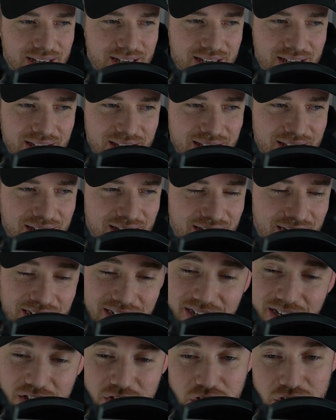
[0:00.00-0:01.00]
in a
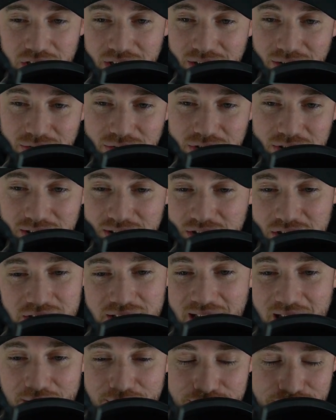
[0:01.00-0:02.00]
nutshell to just
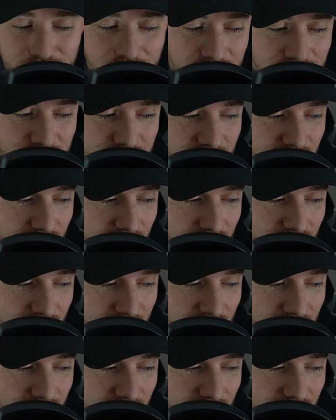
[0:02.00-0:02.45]
have fun.